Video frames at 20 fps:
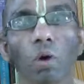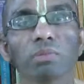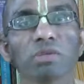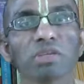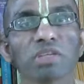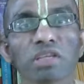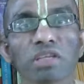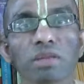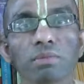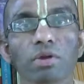
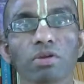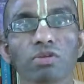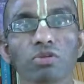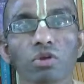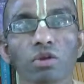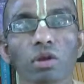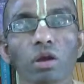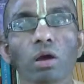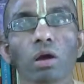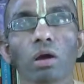obscene image
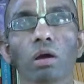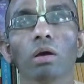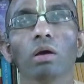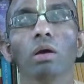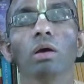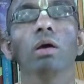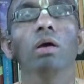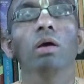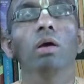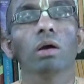on a
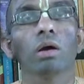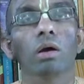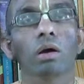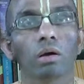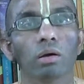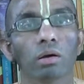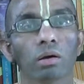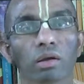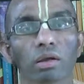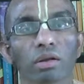
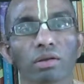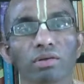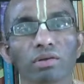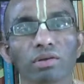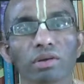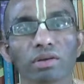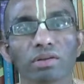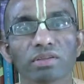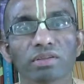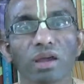
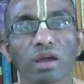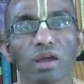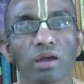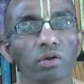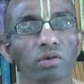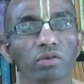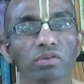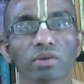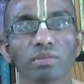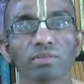internet site
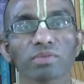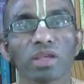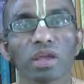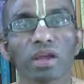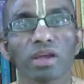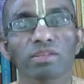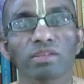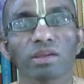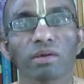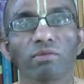or some
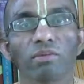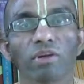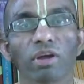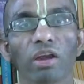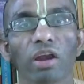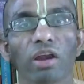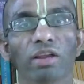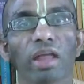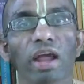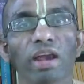site
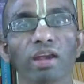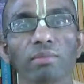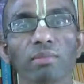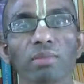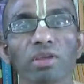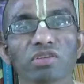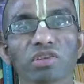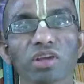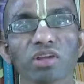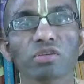somewhere, and that
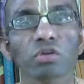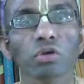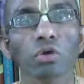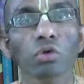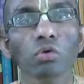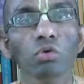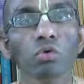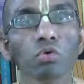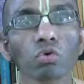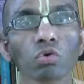image gets
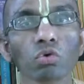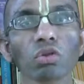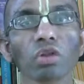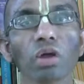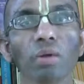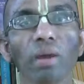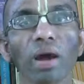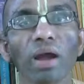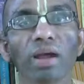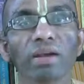glued to
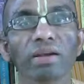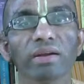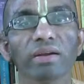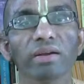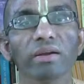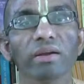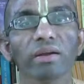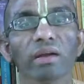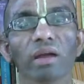the mind,